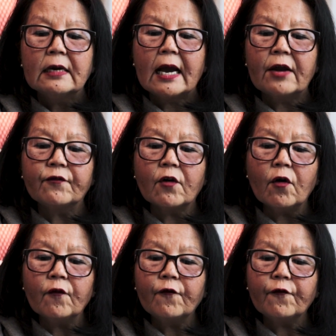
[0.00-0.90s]
And
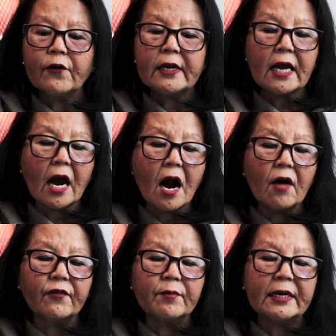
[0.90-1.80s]
for fully
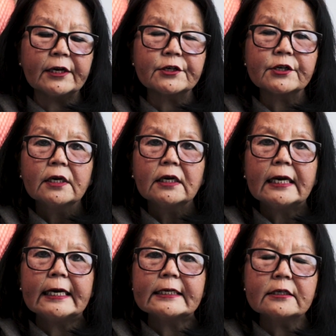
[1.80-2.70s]
half a minute,
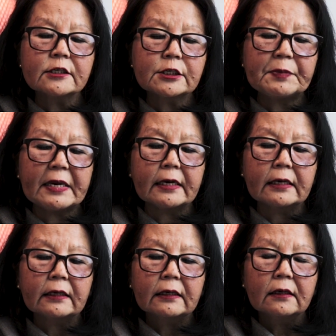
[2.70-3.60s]
he didn't speak.